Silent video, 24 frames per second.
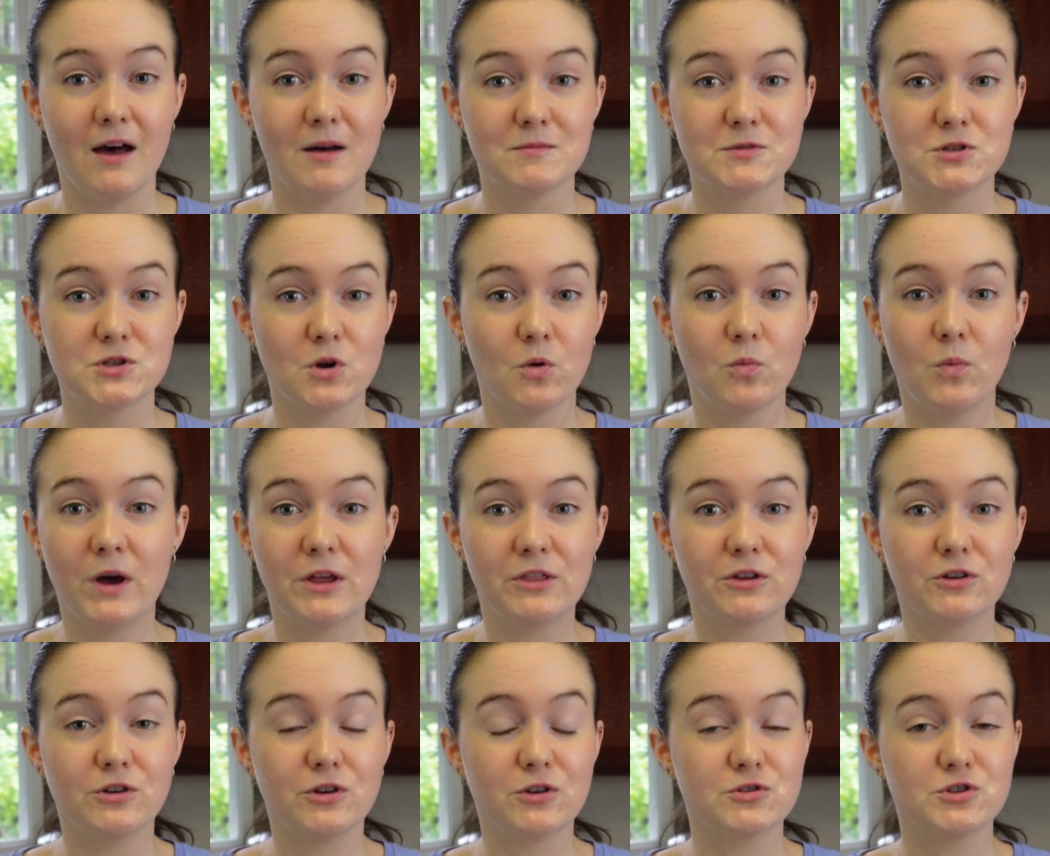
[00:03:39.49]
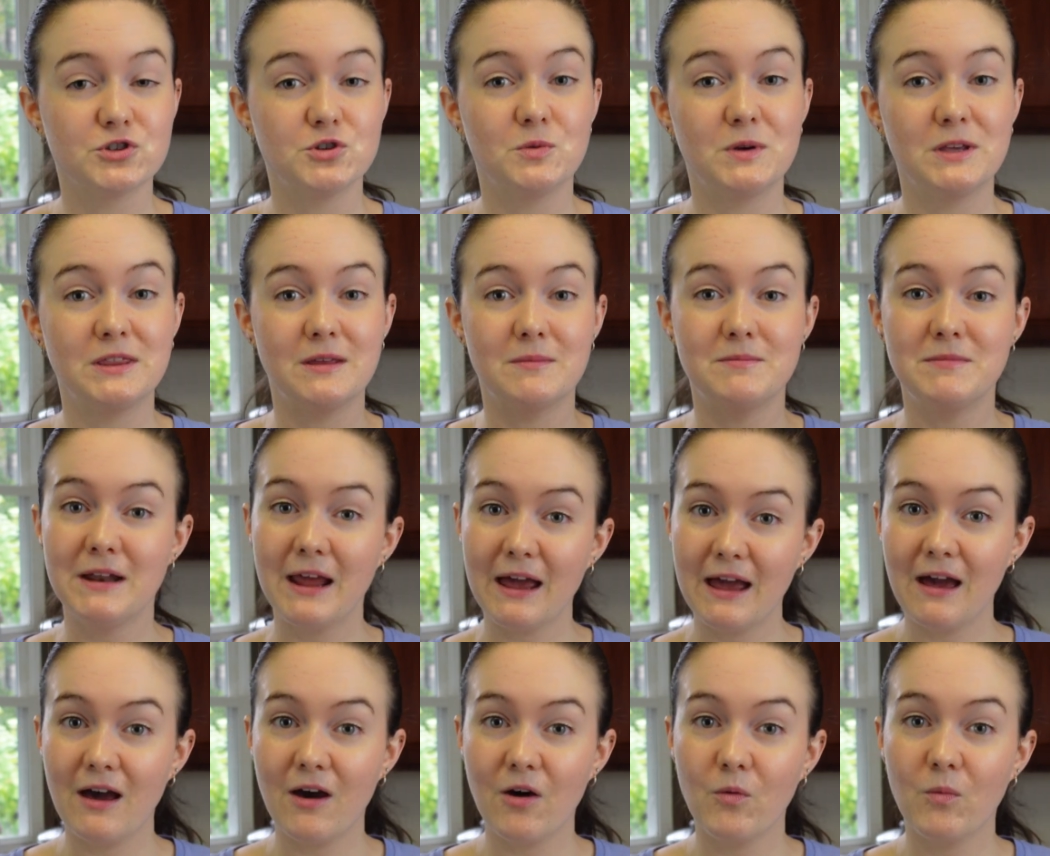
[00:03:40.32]
So whether you're doing them
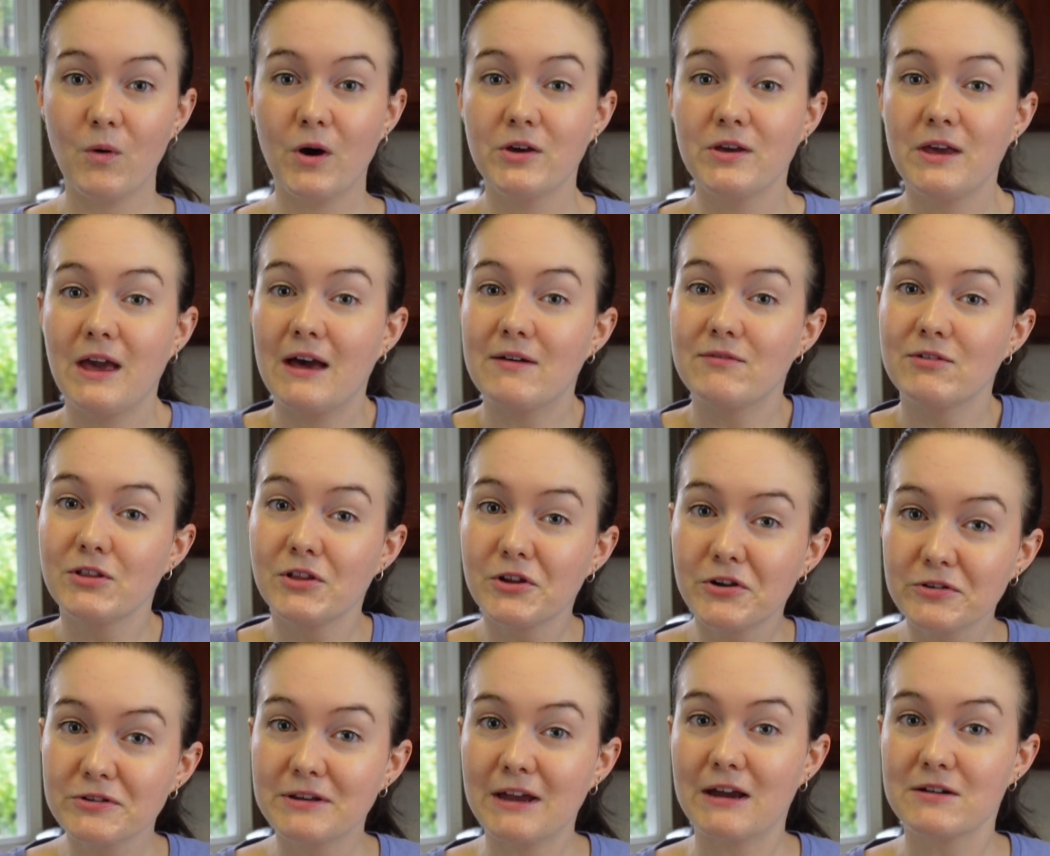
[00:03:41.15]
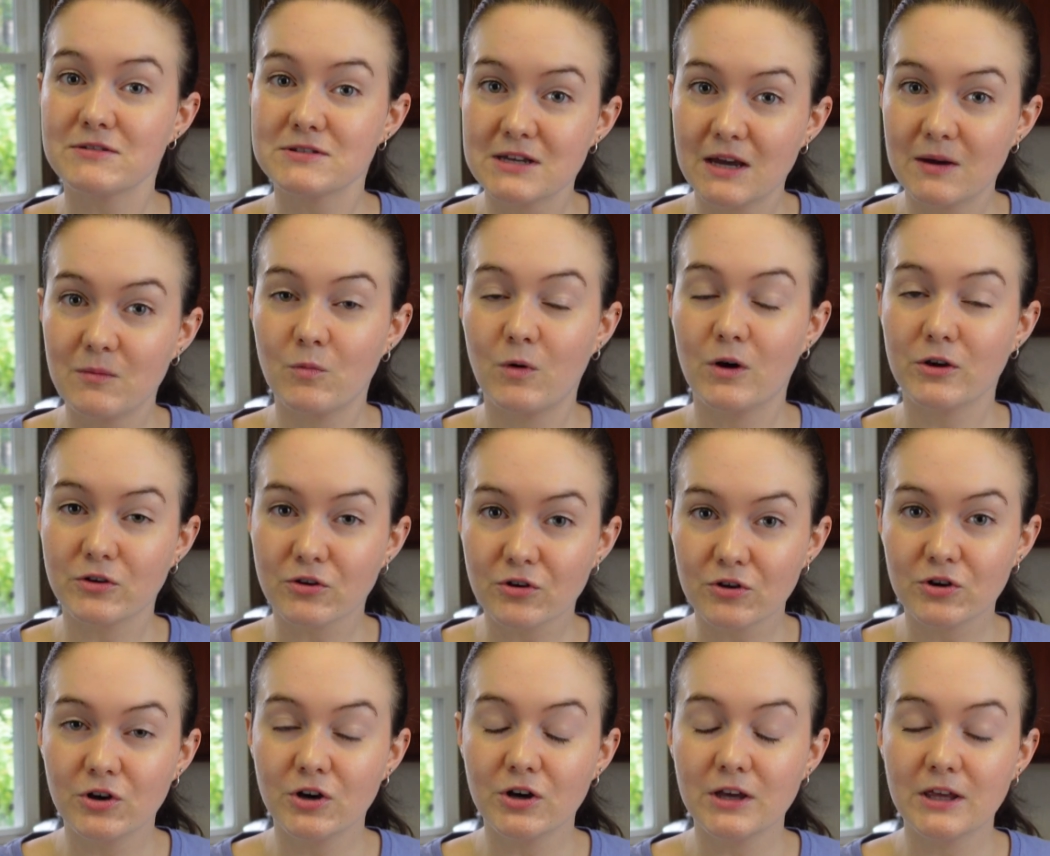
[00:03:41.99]
now while you have a little downtime while
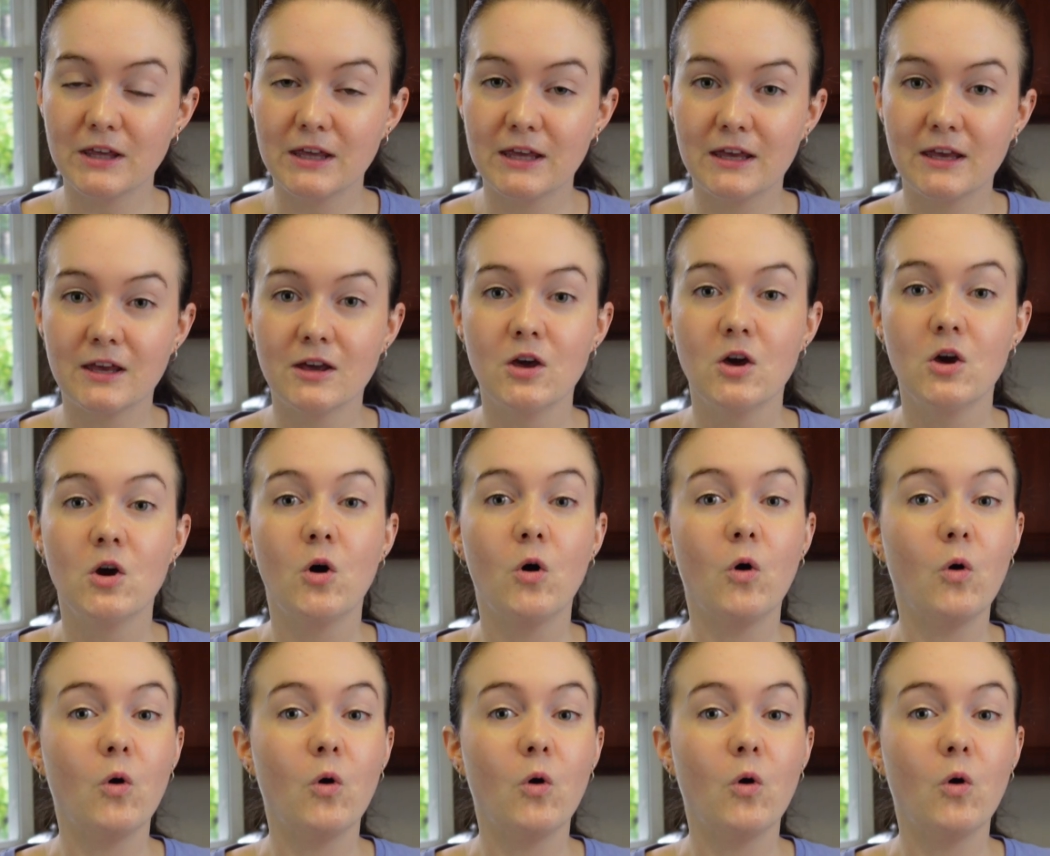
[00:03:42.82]
you're cooking,